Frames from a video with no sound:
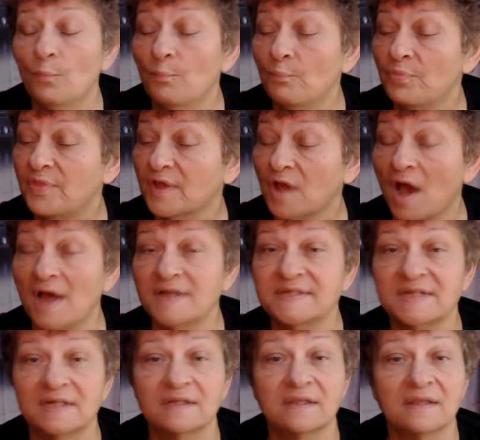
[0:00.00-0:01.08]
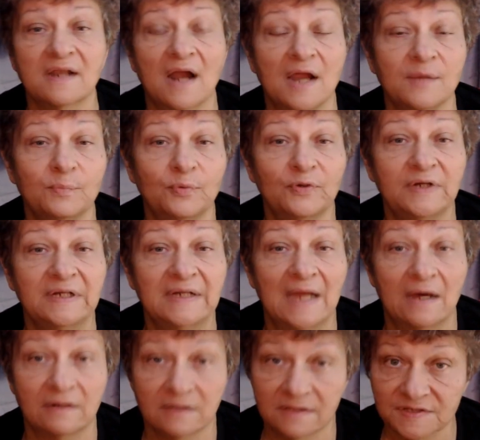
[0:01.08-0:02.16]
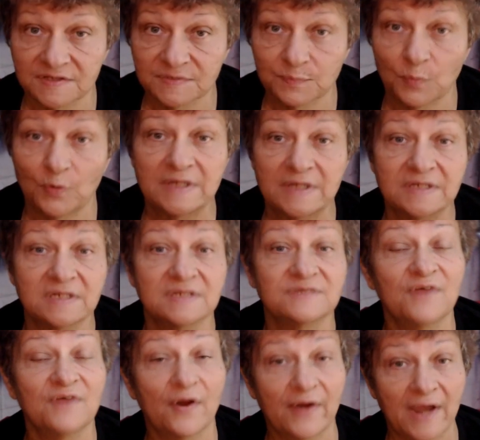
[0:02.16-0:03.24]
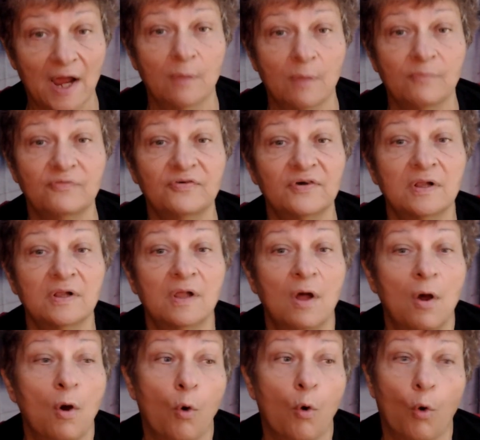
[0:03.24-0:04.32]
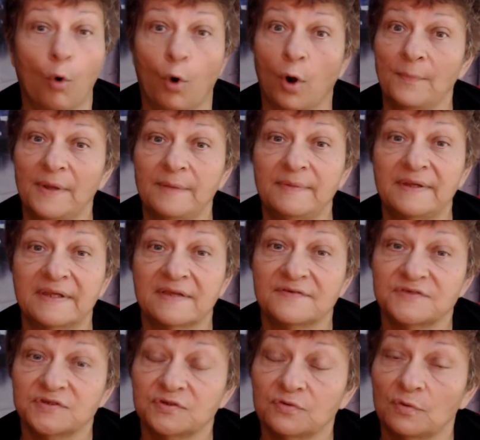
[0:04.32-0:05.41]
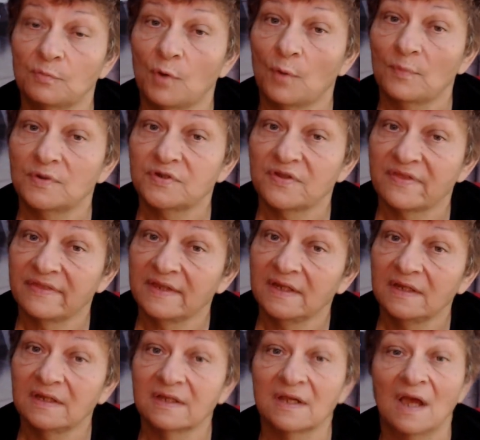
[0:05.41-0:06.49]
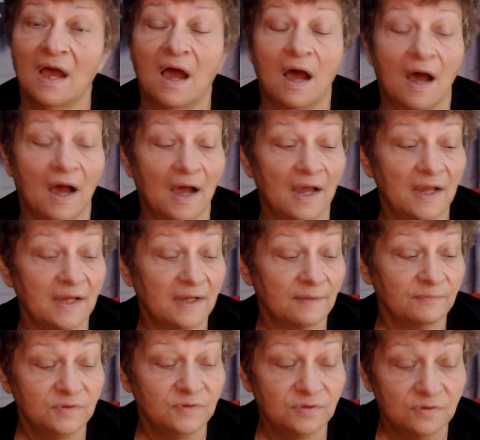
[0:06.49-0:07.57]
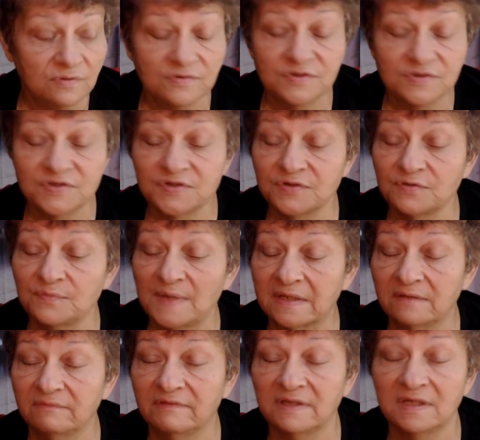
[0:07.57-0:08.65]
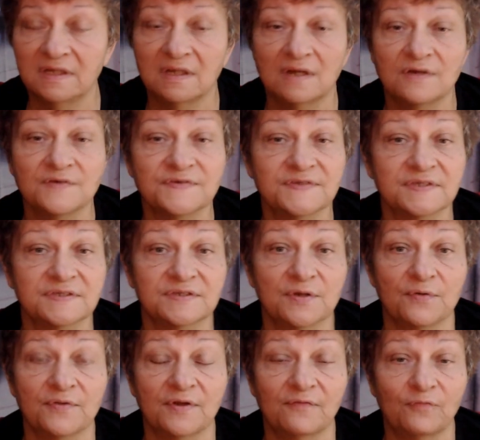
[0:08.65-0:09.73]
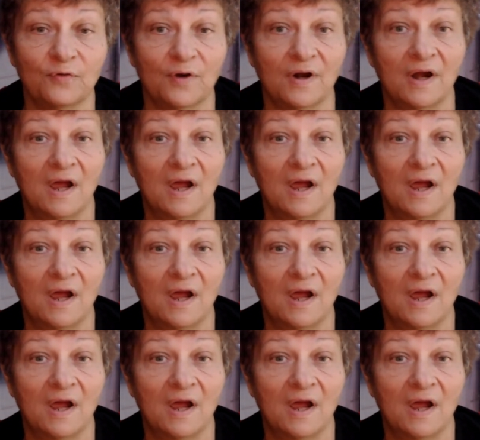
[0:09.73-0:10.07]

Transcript: the content that I'm putting out at this point is very helpful or maybe gives you a moment to think. I am new to making videos, so therefore,